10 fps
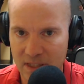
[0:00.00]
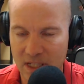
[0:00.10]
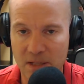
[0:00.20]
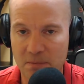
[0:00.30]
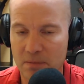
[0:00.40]

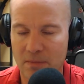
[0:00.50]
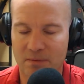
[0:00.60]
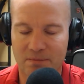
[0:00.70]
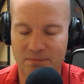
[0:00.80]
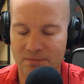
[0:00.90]
It
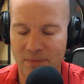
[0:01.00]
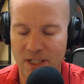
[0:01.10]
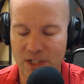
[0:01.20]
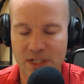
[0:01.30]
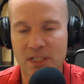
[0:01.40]

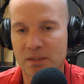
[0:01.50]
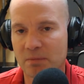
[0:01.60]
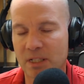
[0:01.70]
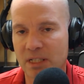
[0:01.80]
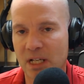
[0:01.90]
just doesn't
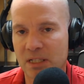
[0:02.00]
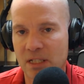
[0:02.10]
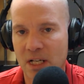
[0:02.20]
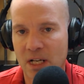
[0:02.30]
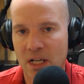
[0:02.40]
make sense.
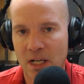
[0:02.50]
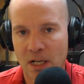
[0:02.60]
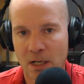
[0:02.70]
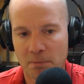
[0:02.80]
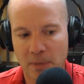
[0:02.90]

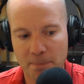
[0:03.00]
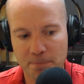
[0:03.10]
But